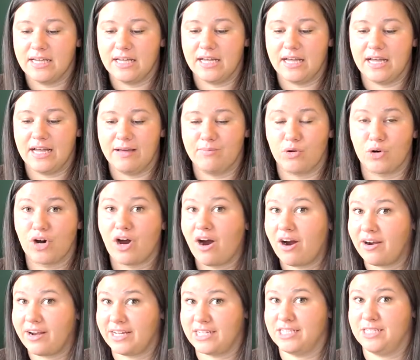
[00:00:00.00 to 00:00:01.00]
or
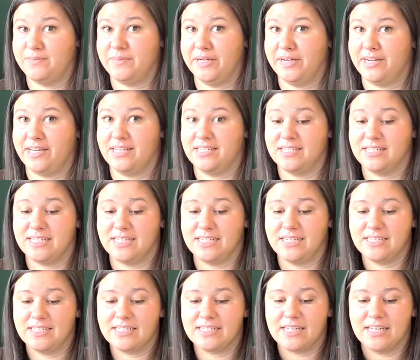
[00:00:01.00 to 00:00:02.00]
hard
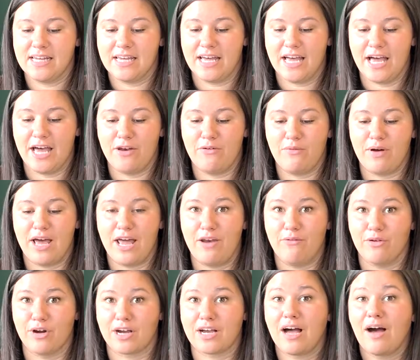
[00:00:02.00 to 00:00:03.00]
experiences, and when
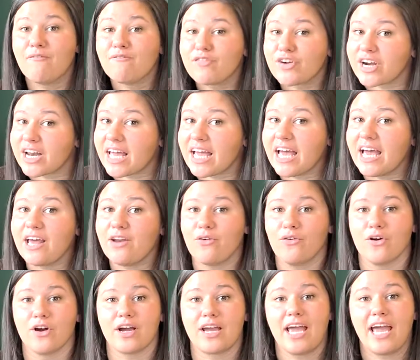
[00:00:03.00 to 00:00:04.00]
we're comforted
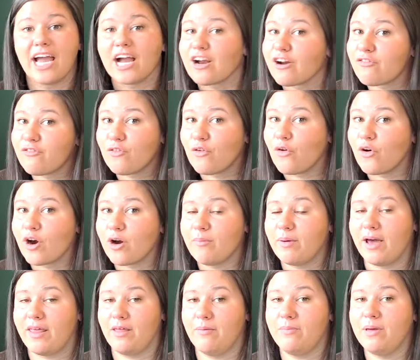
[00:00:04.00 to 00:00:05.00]
or cared for
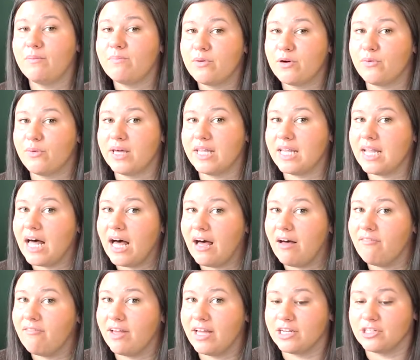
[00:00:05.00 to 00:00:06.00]
by the people we
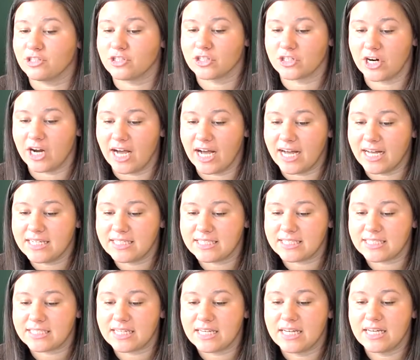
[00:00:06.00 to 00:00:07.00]
love and
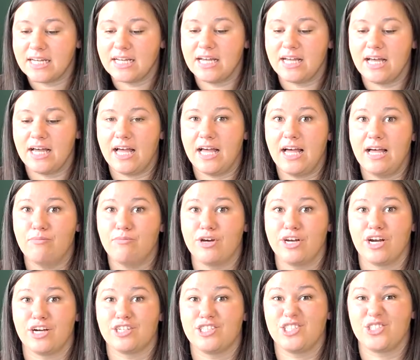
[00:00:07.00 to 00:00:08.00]
trust, when
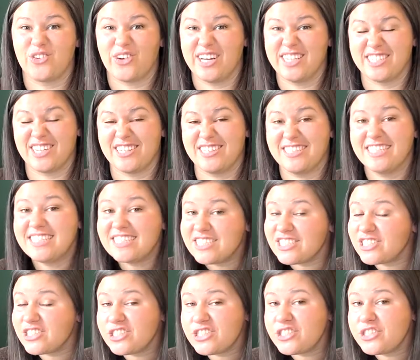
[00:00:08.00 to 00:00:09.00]
our stories are
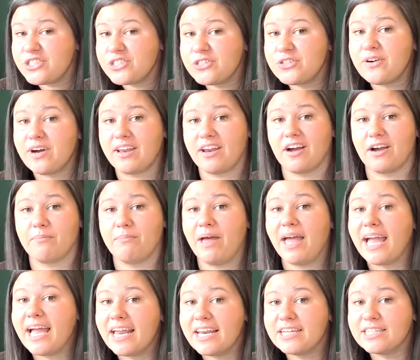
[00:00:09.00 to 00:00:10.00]
listened to and our
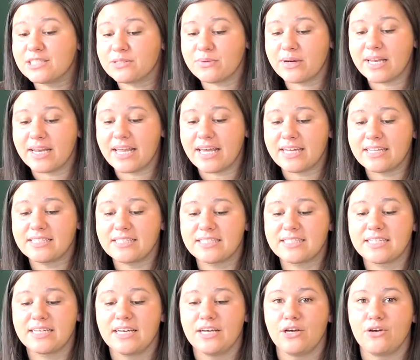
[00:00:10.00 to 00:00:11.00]
pain is witnessed,
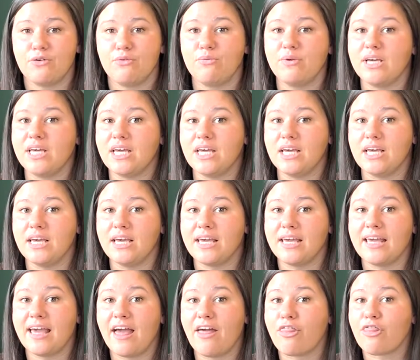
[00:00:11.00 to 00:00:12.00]
we
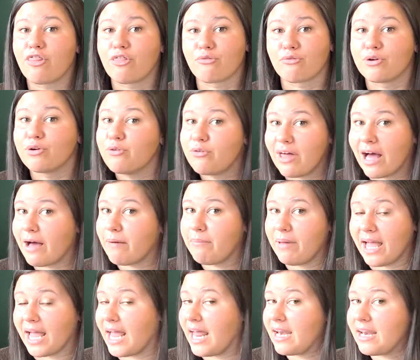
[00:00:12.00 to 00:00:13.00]
get through that
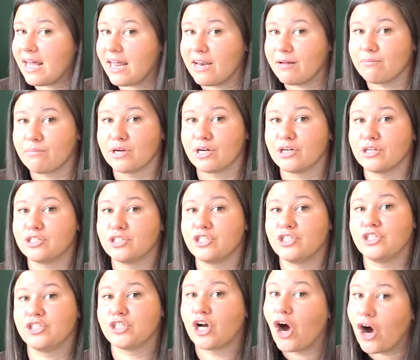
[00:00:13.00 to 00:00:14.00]
pain and emerge
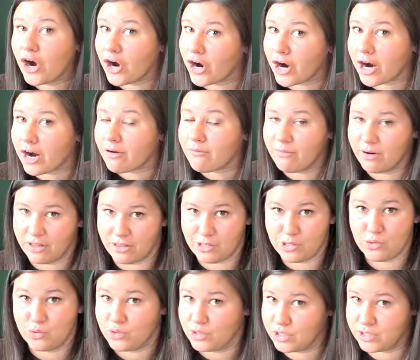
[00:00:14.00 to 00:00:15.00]
stronger with
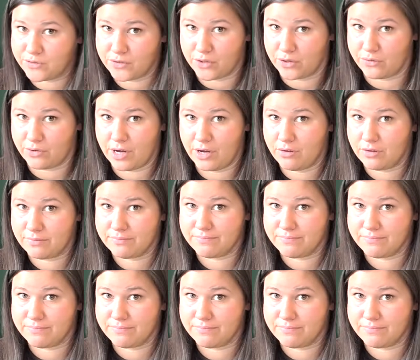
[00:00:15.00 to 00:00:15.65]
tools for the road.